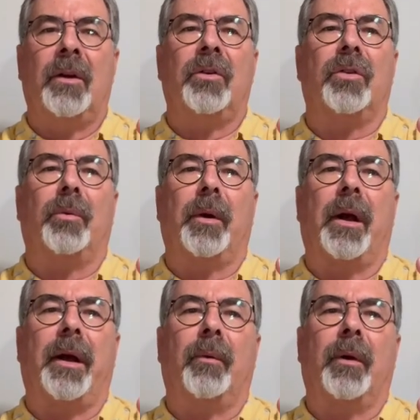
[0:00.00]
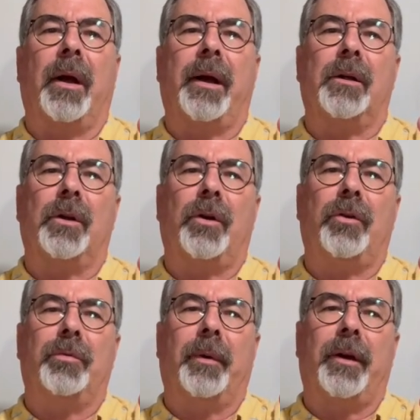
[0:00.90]
So when I
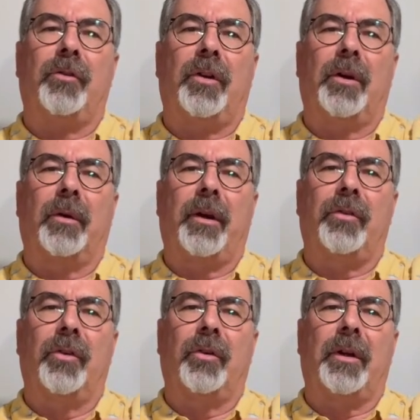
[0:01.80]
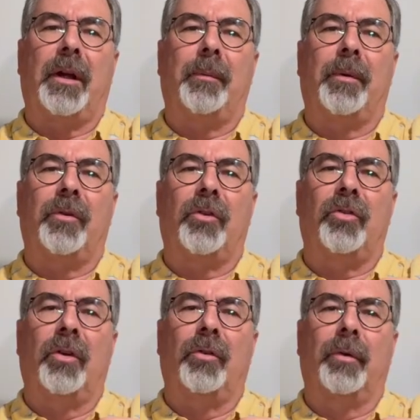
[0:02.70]
close my G grace note to E
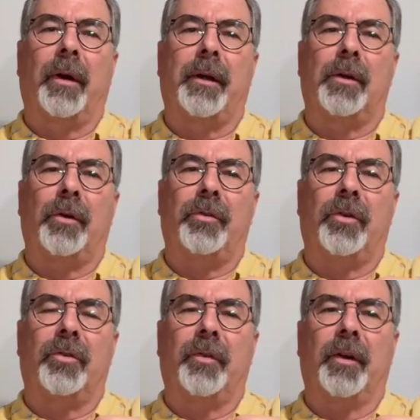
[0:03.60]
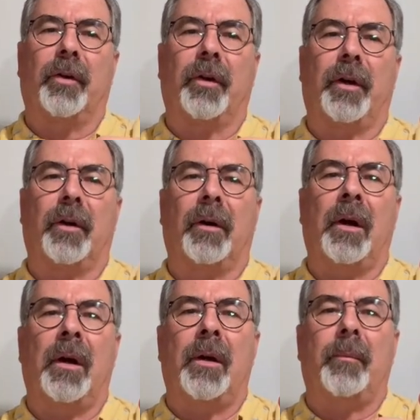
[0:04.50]
position is when I close this finger here.
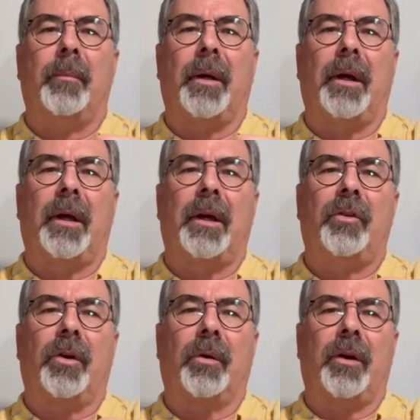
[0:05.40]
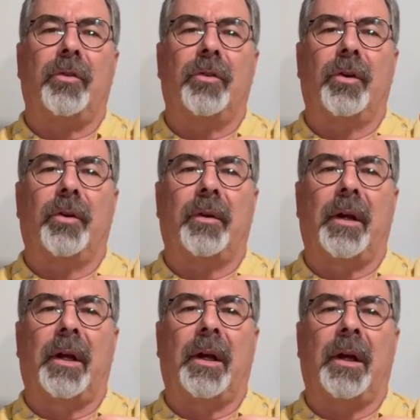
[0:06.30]
B, G grace note,
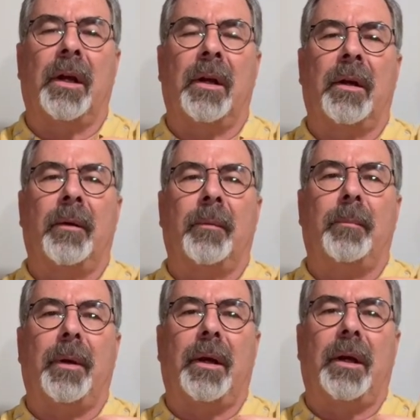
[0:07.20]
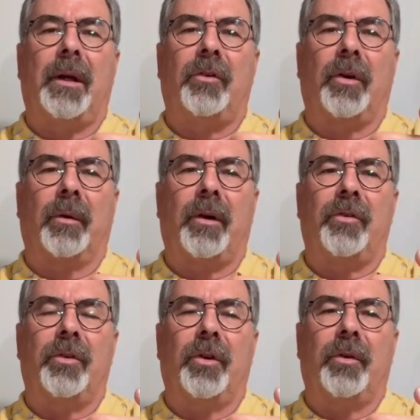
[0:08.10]
E. B, G
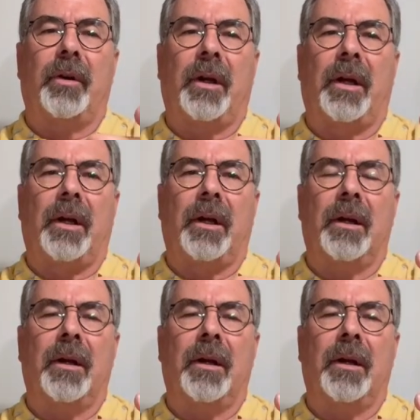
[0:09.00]
grace note, E.